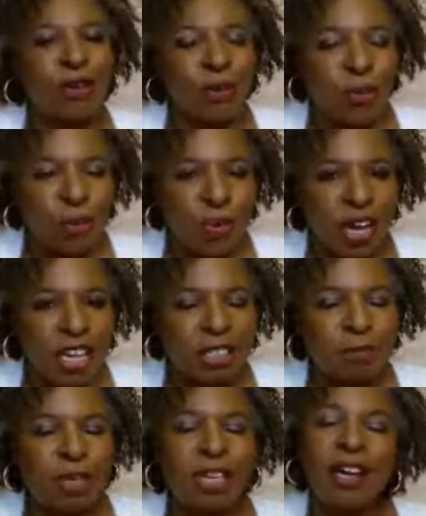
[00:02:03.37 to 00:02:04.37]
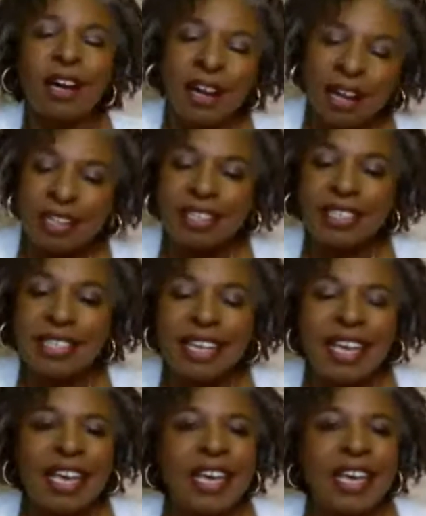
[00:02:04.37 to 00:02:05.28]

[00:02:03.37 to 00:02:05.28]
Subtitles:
it always, because